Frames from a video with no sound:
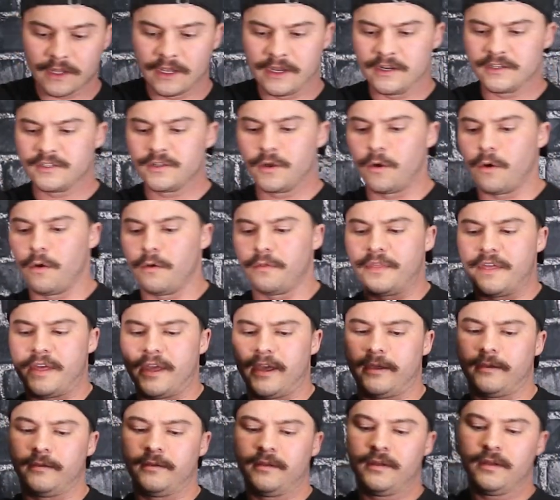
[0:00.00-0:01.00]
Here's the whole
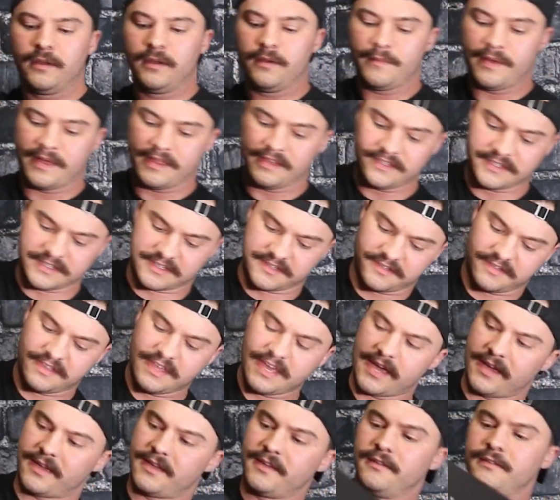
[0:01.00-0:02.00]
thing. Man, this is
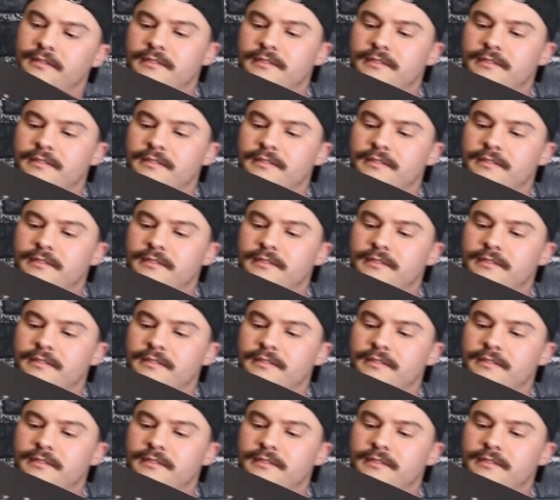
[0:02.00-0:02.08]
thick.